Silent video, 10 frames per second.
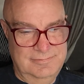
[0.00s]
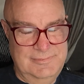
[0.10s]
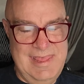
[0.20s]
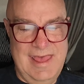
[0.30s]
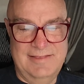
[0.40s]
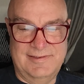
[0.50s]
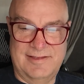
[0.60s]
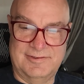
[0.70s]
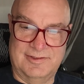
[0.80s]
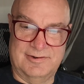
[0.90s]
Yeah, it
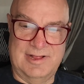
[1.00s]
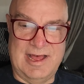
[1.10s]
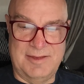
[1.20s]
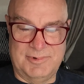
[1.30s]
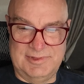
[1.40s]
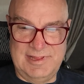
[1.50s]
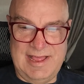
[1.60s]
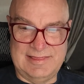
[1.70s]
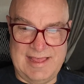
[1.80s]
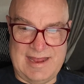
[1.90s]
sounds a little high, but
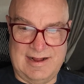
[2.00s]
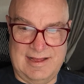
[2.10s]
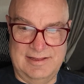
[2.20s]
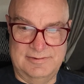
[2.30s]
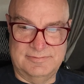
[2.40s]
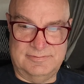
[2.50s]
not that high.